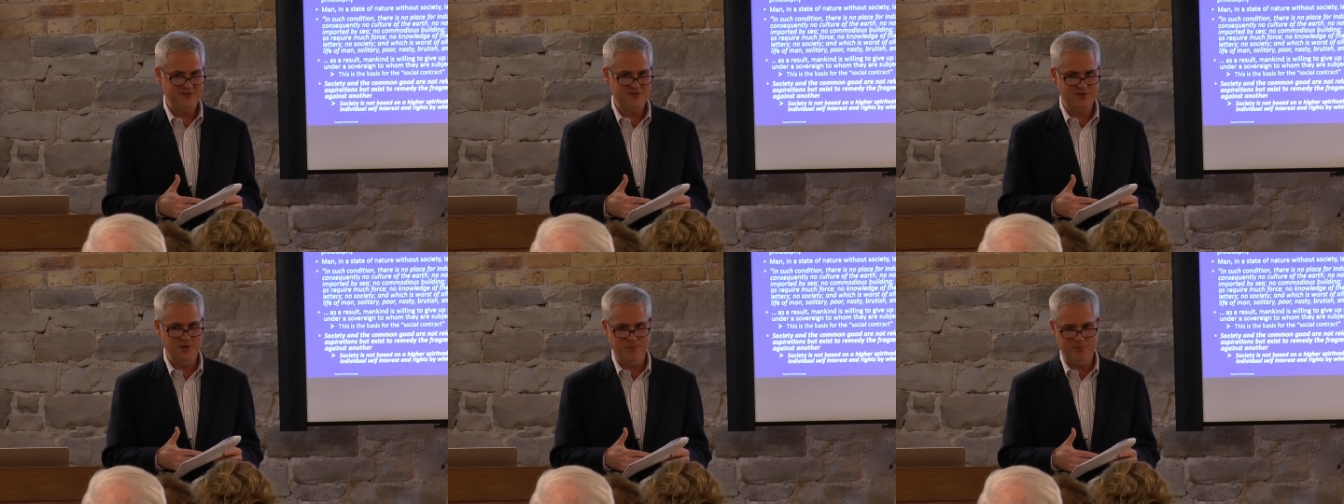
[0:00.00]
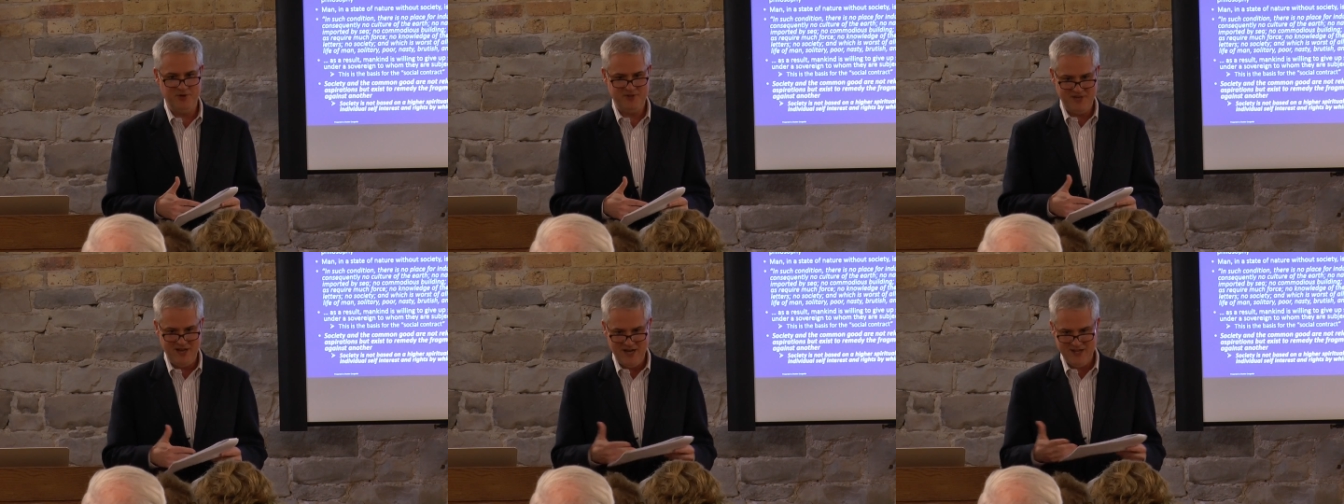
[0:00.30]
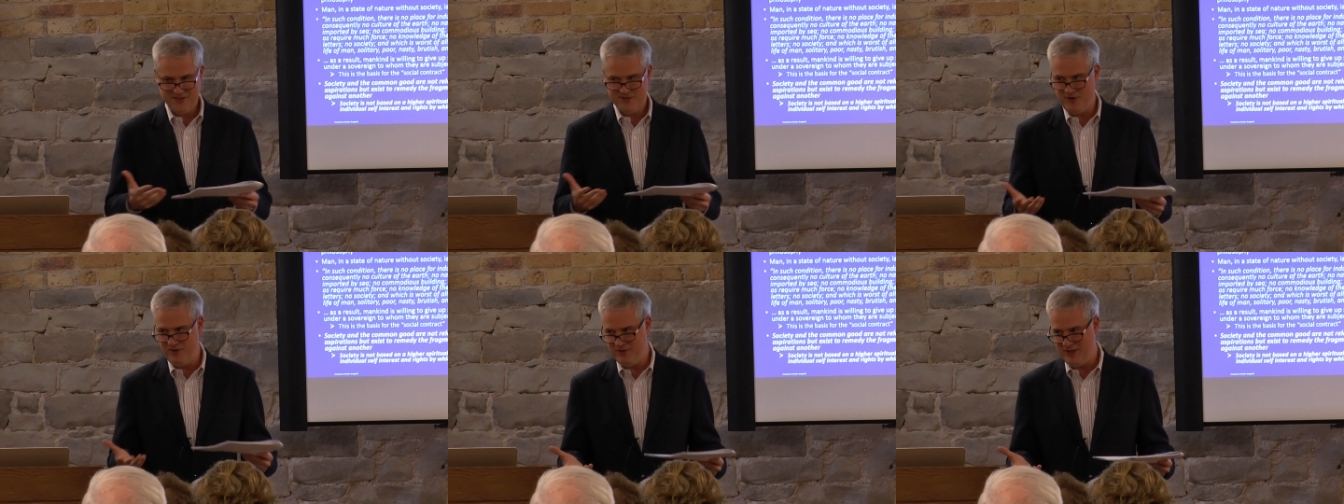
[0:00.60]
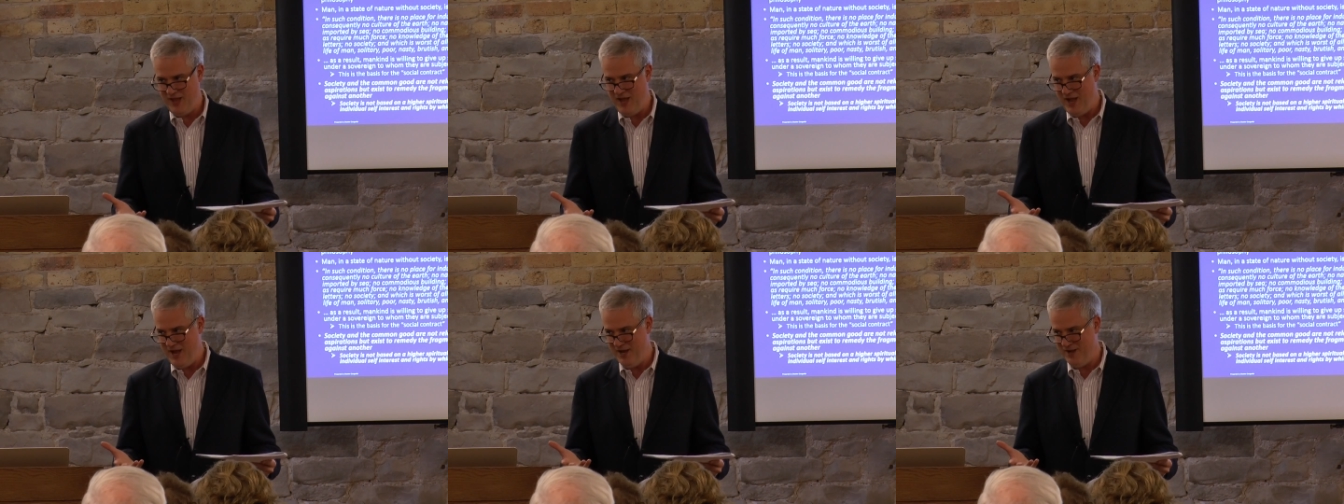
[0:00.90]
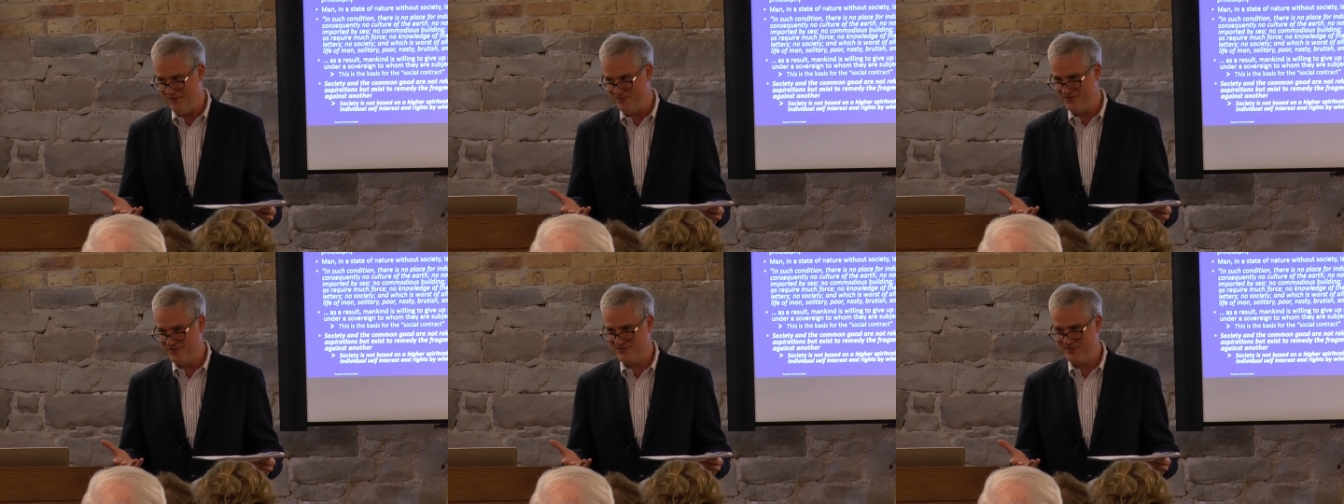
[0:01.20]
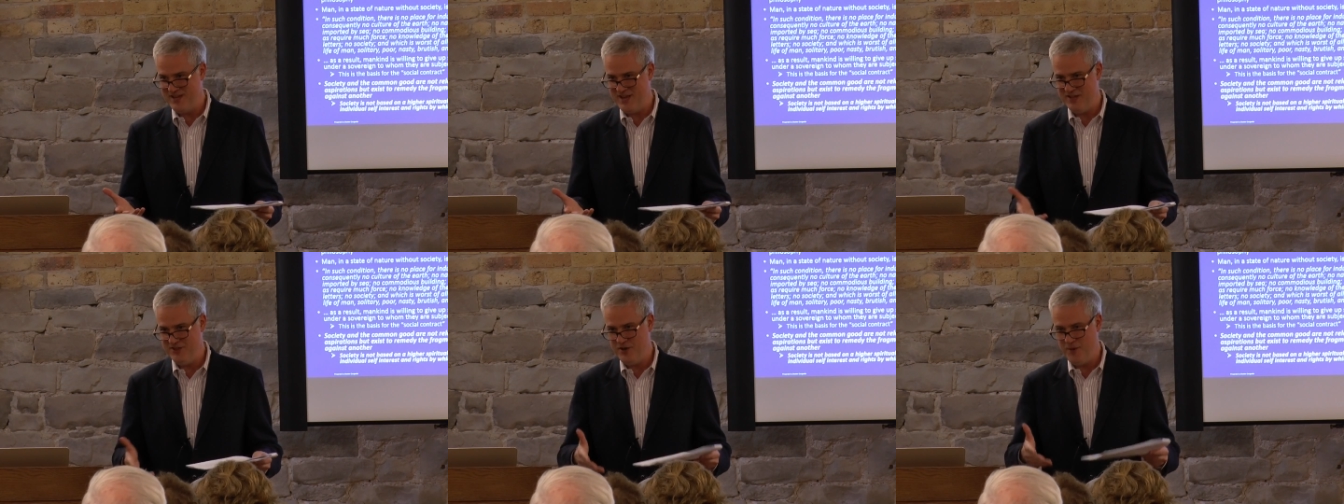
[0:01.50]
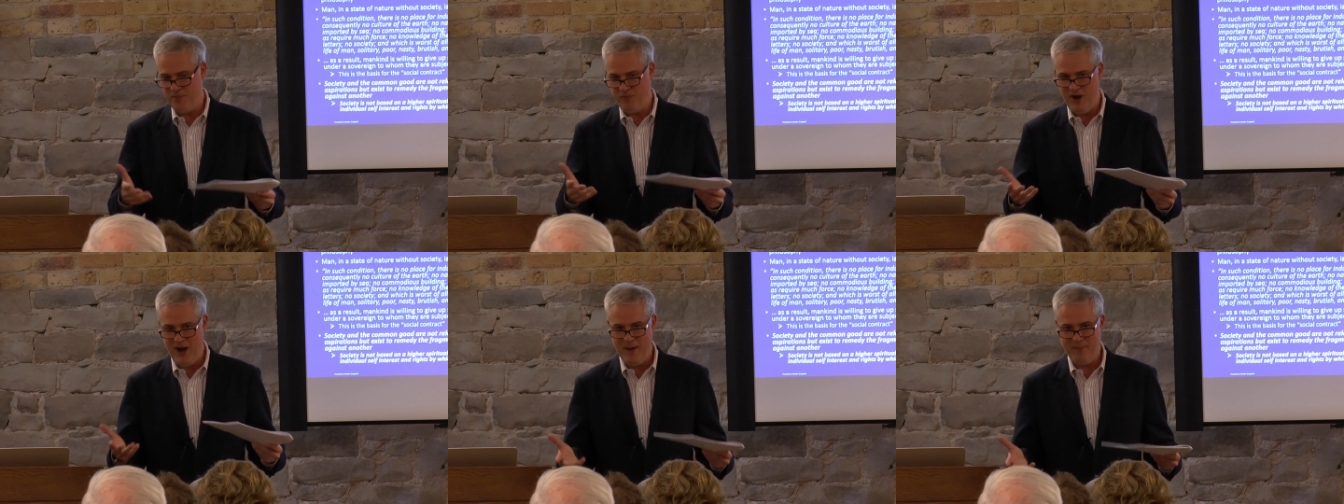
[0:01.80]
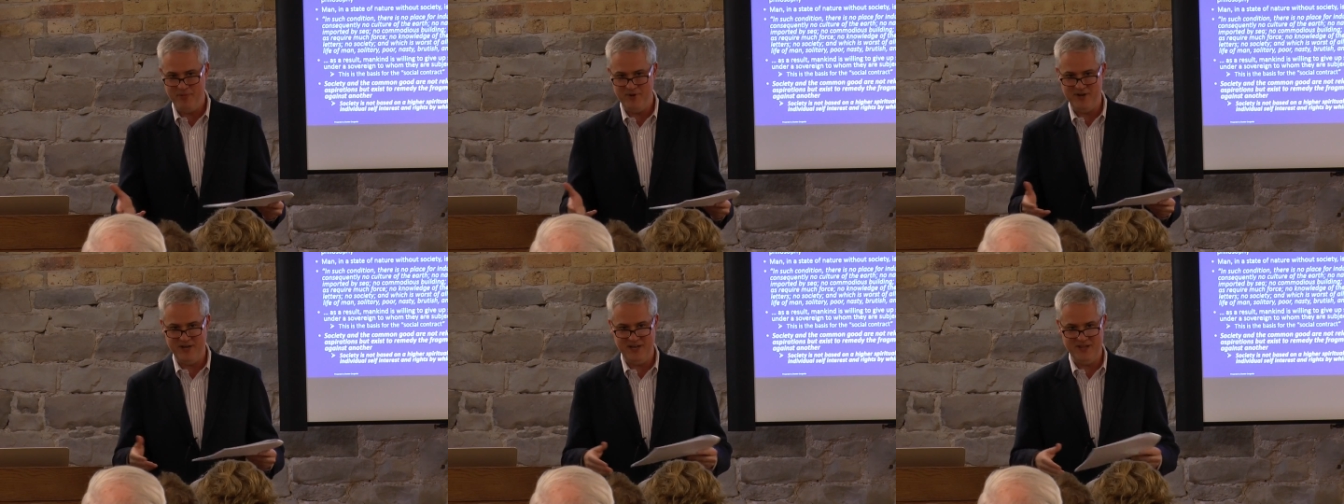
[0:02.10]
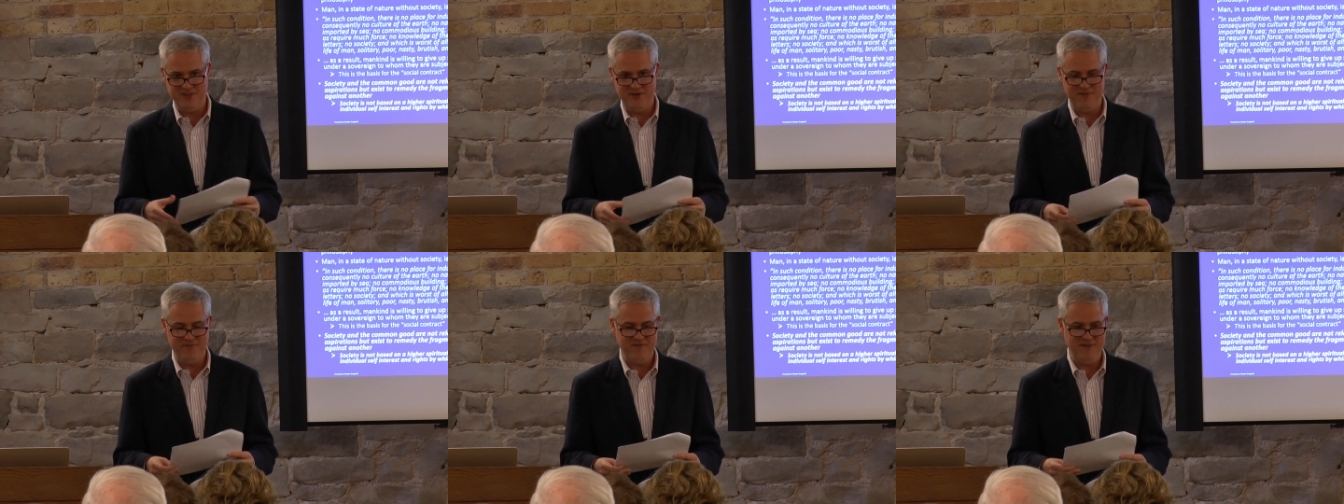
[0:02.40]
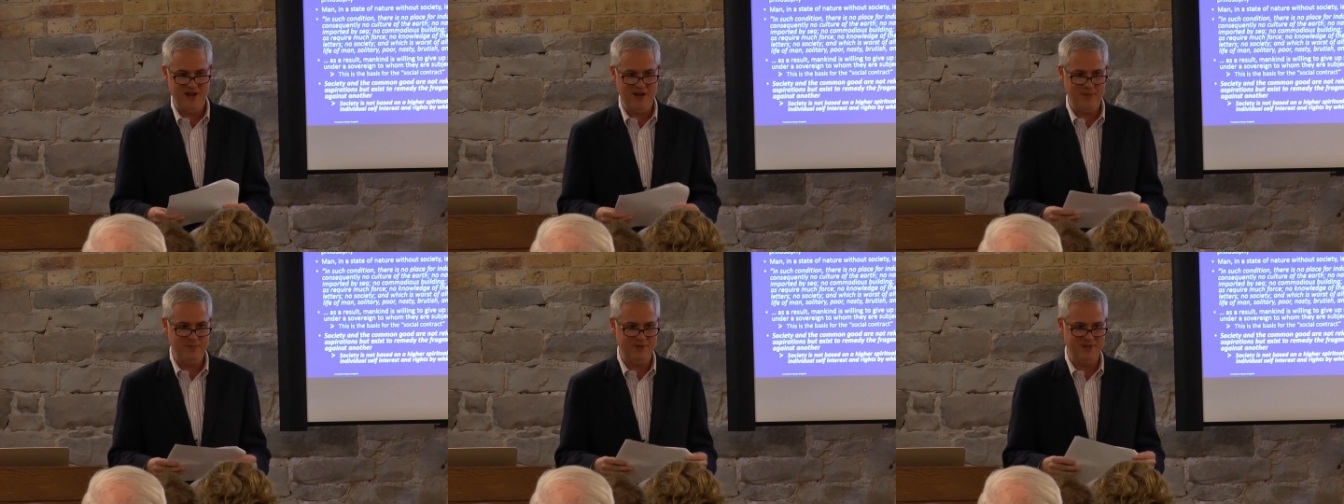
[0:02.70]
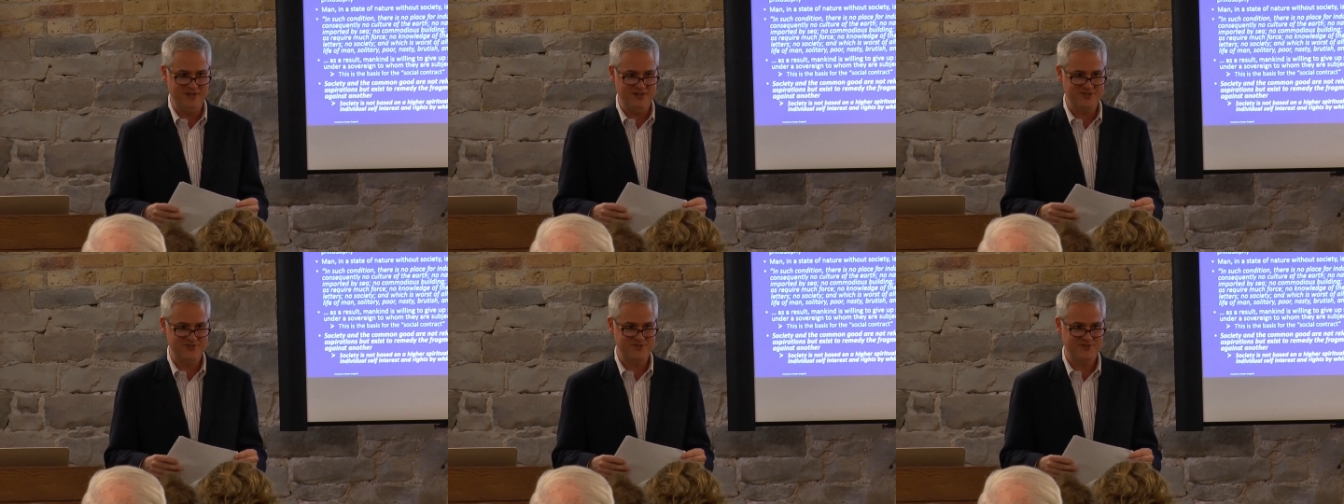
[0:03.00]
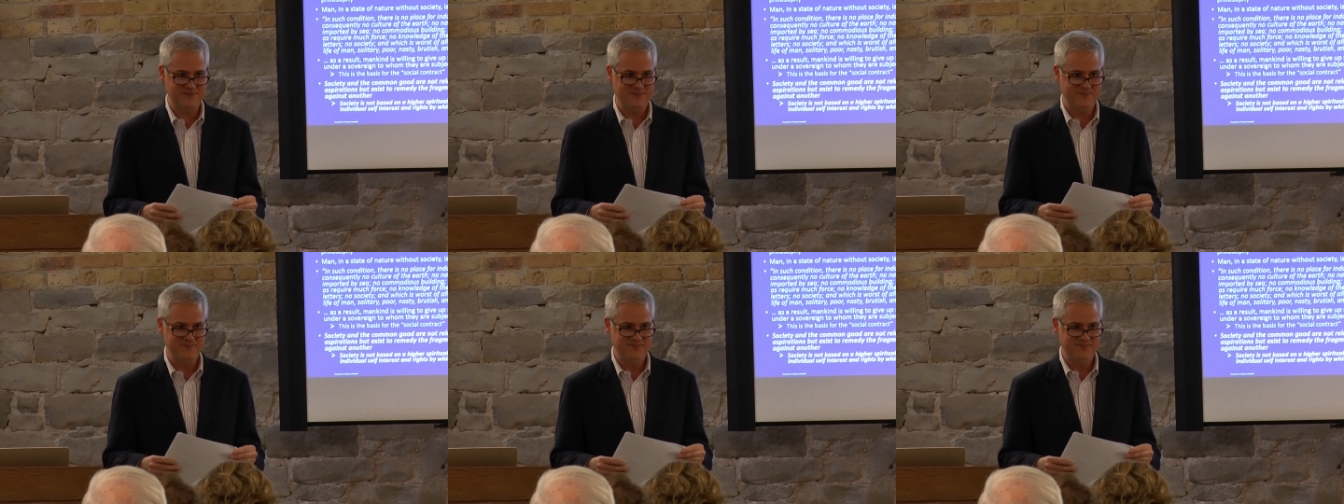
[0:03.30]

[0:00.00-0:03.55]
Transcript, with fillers: to protect their lives and their property and their families.